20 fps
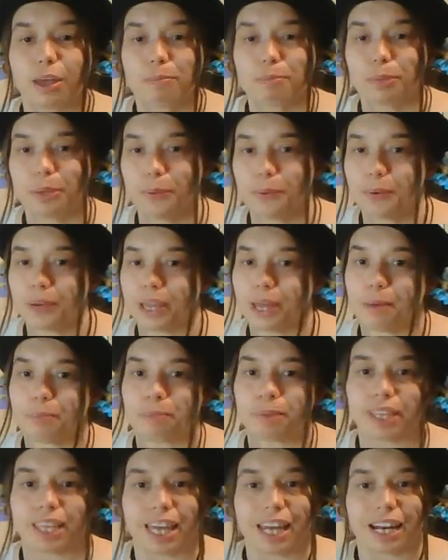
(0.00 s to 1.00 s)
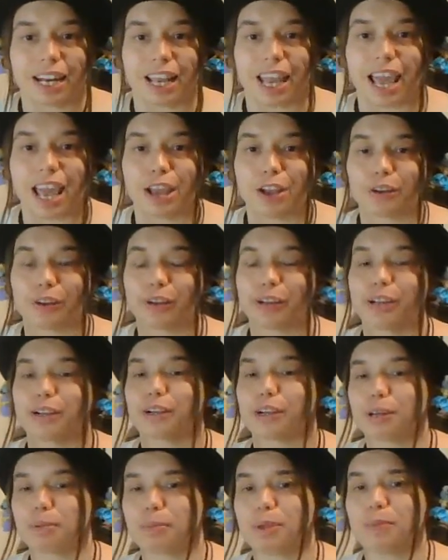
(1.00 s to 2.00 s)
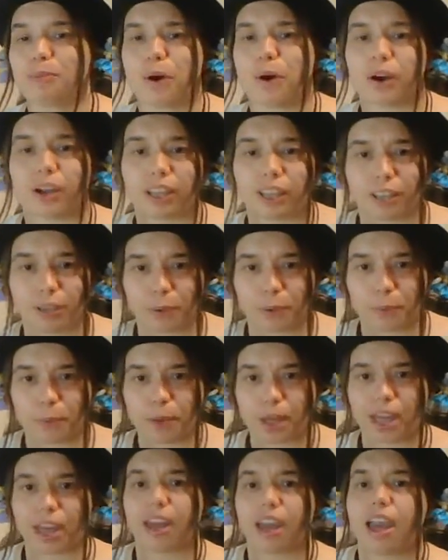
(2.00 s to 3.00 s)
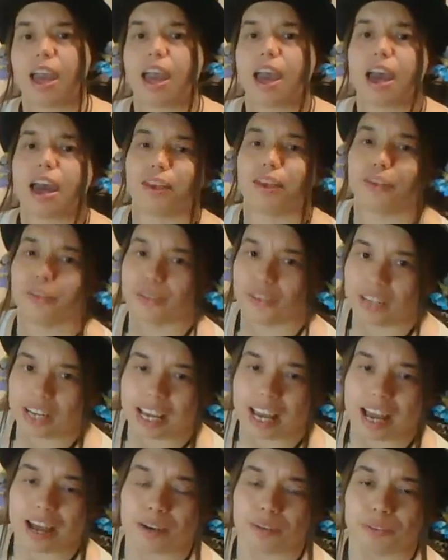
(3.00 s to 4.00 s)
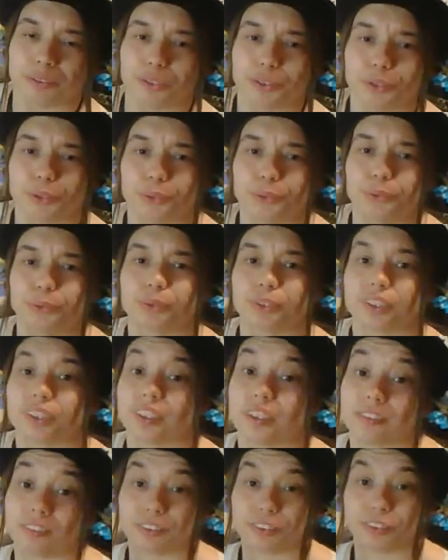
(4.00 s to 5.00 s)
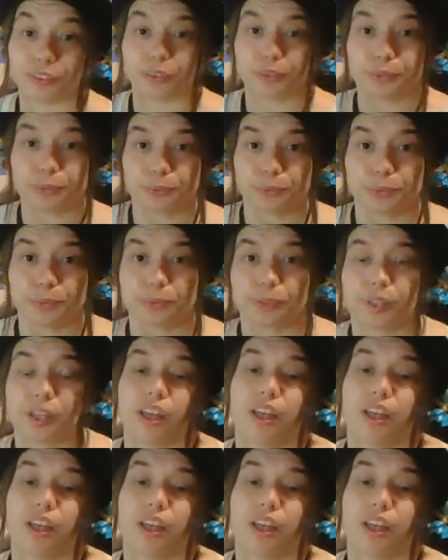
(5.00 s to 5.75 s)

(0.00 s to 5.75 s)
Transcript: blowing up and getting angry, you're going to be walking away and learning how to self-soothe